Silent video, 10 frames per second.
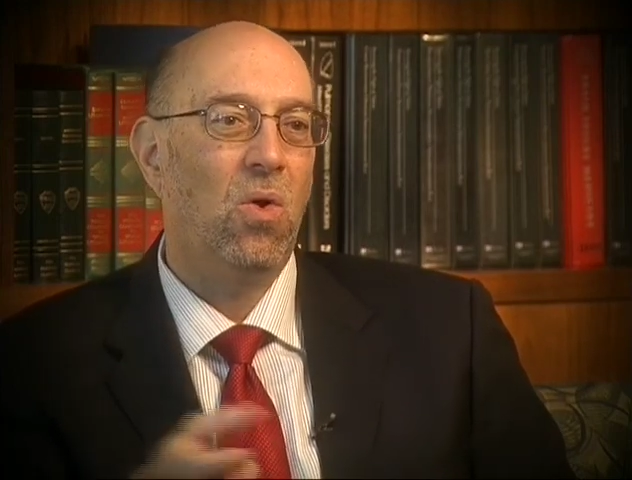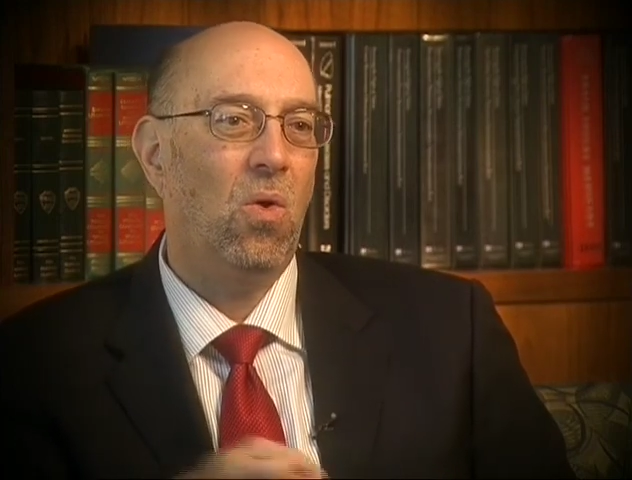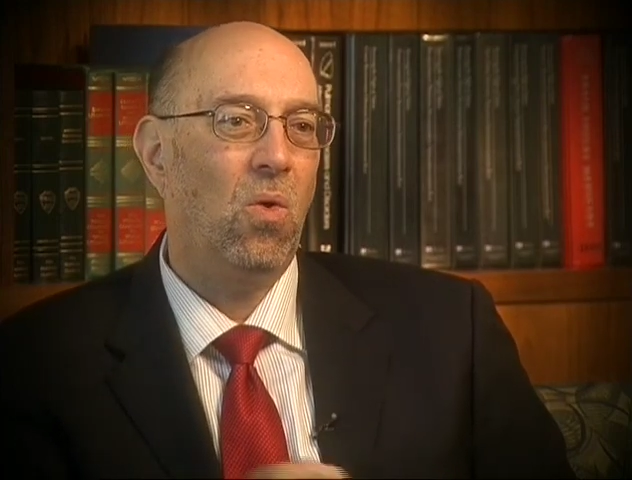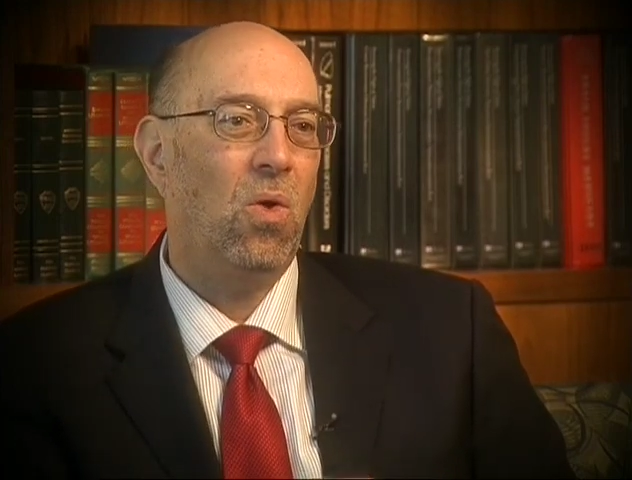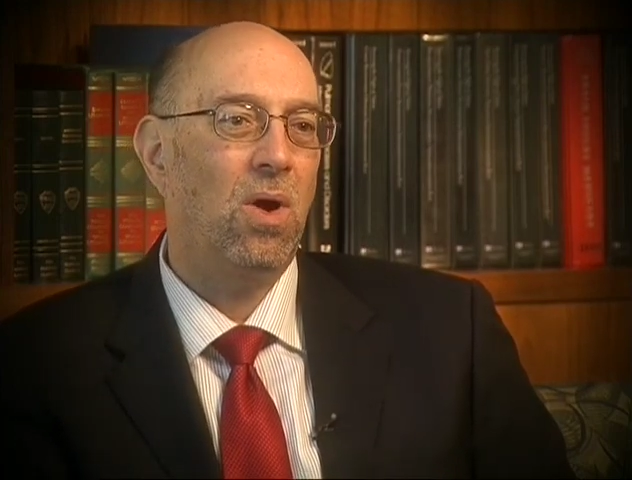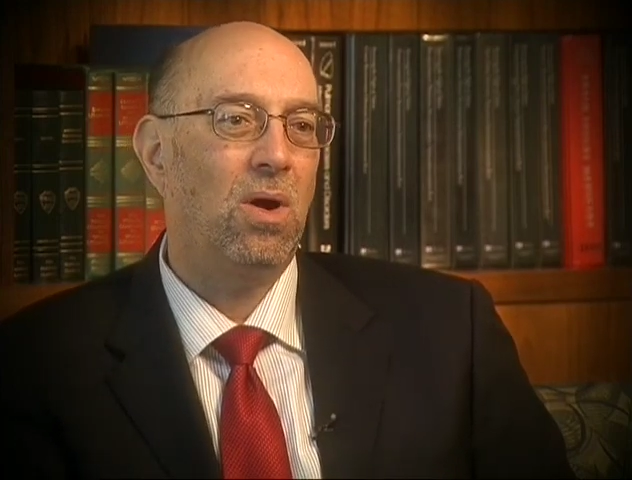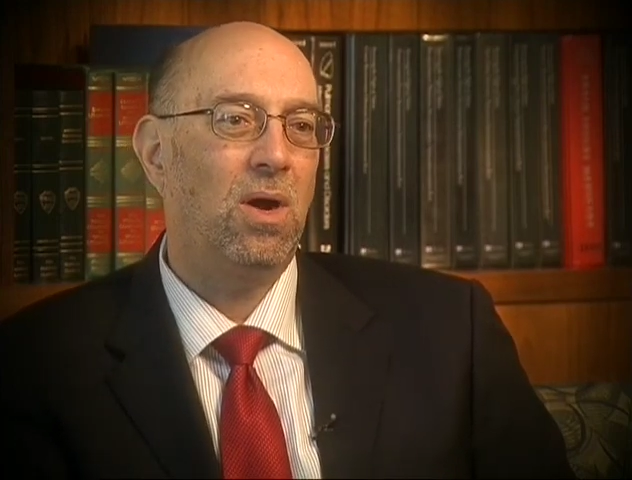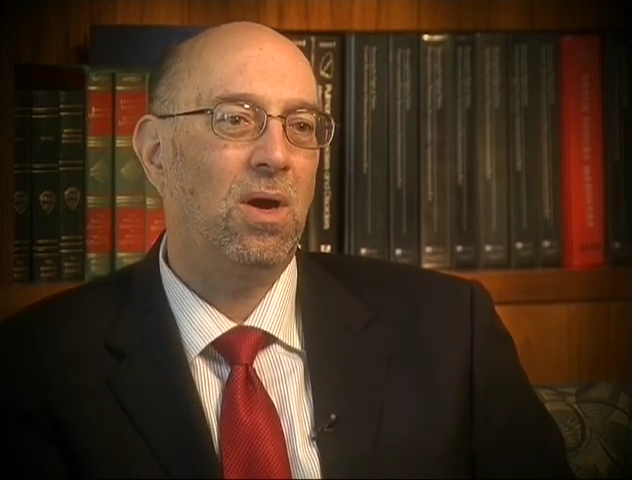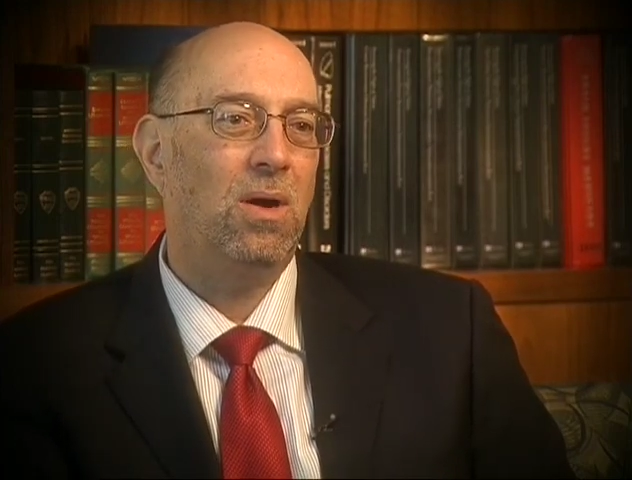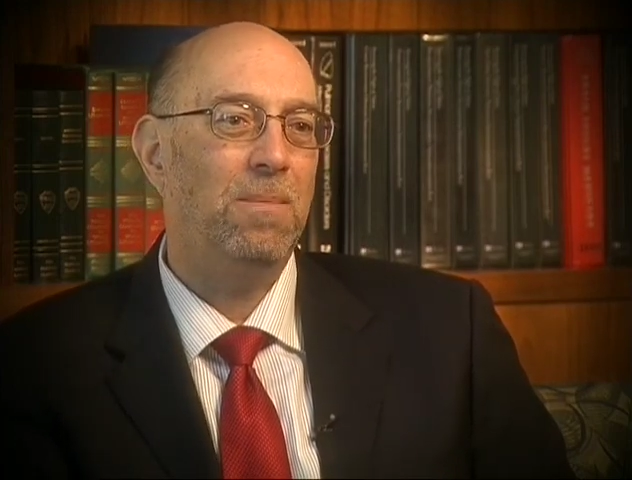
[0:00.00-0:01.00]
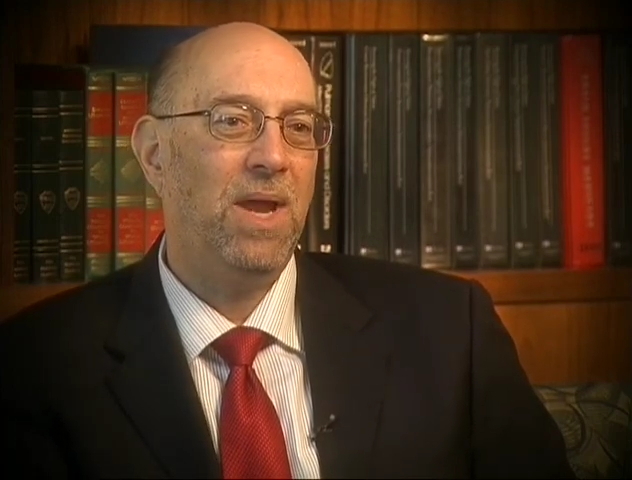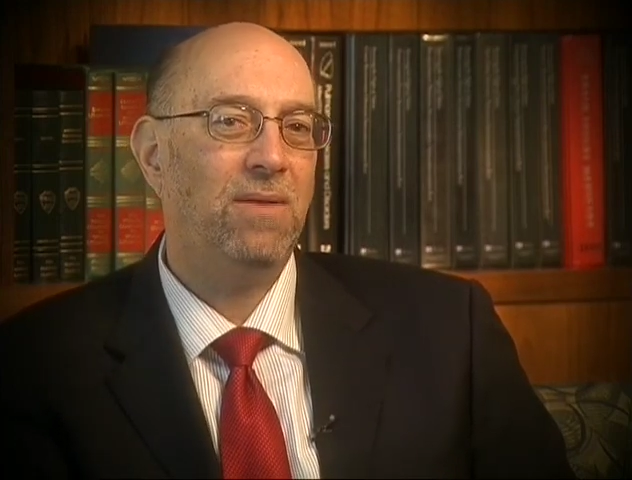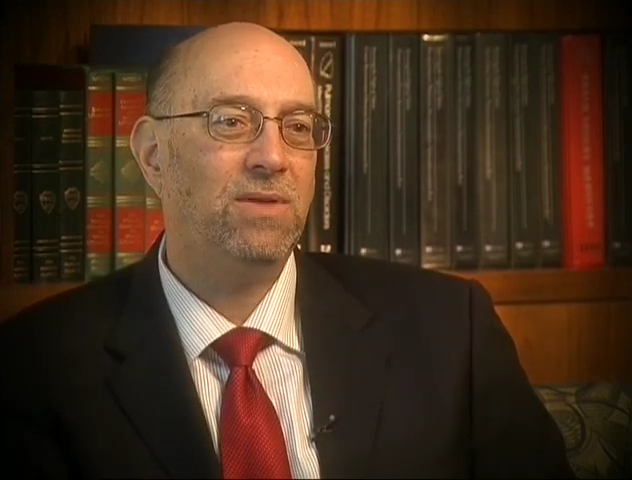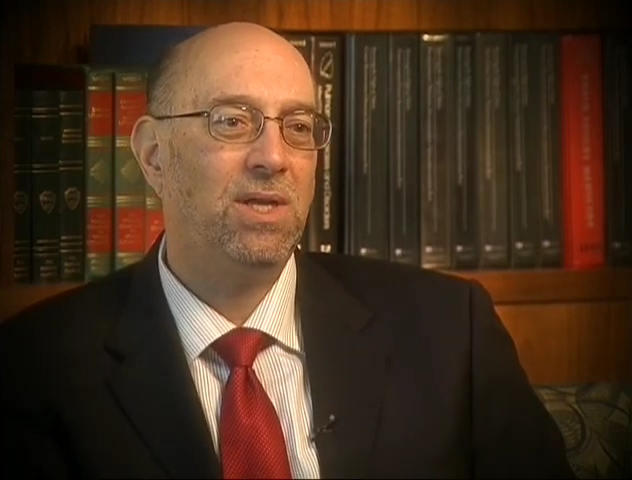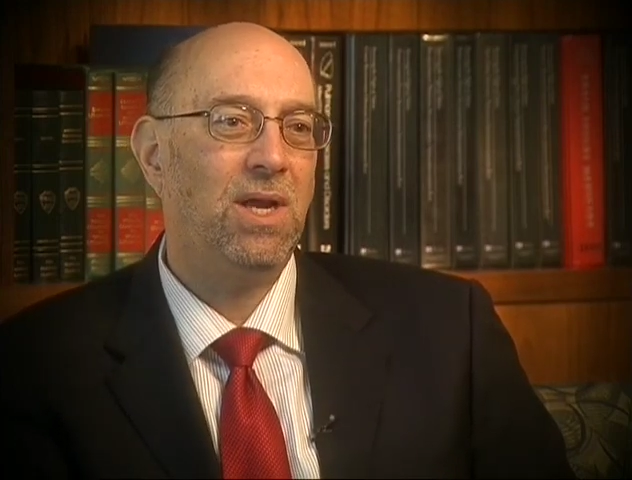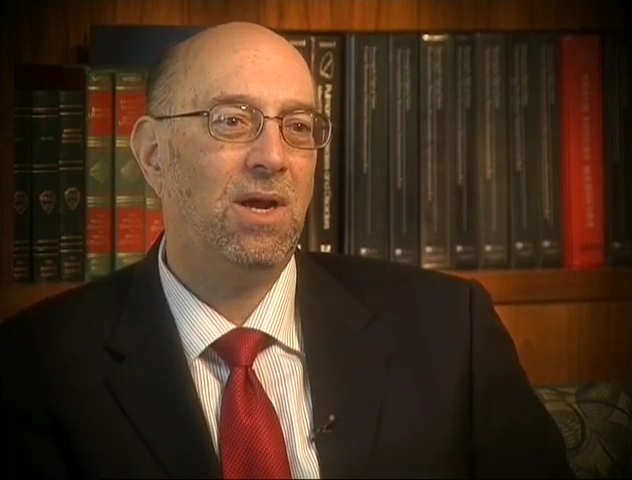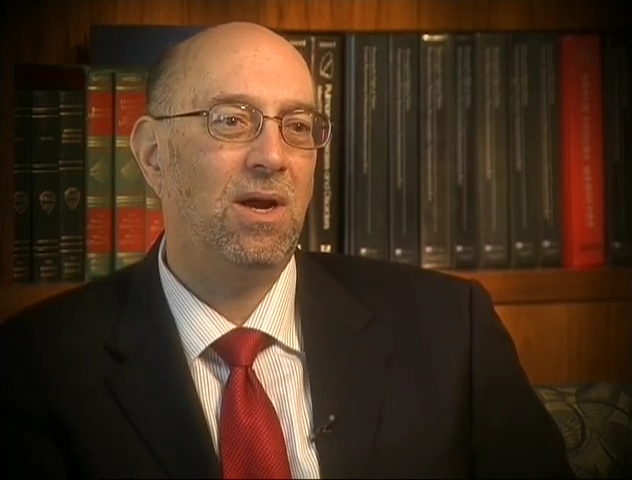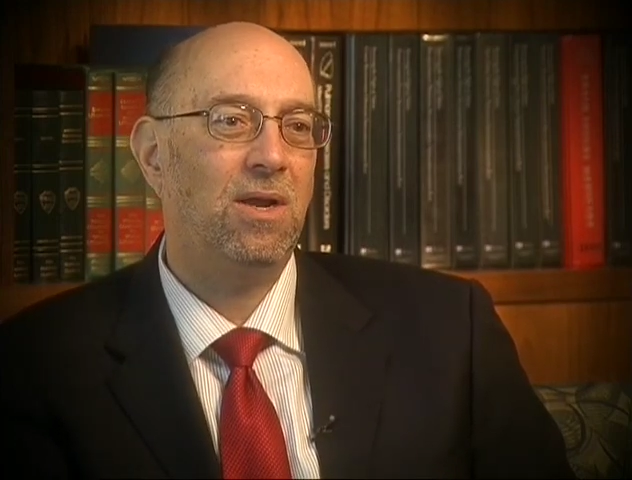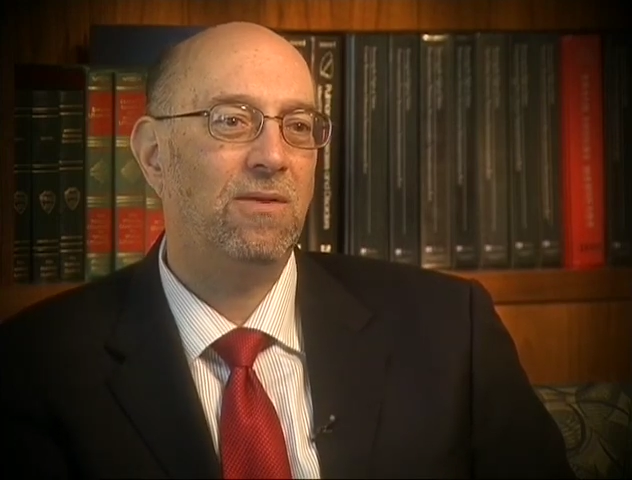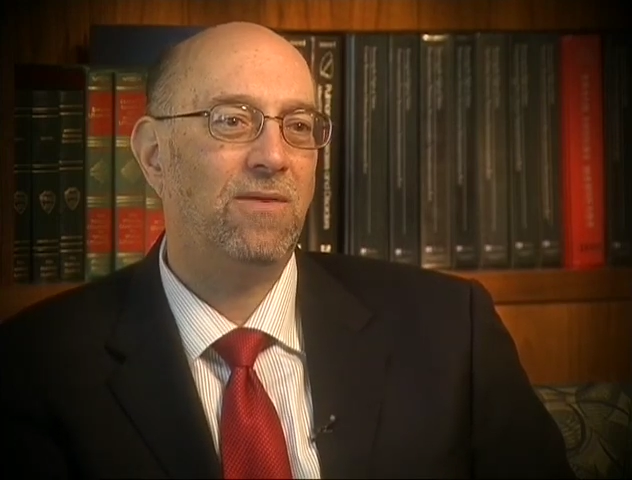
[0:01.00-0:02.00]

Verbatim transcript: or may have to take on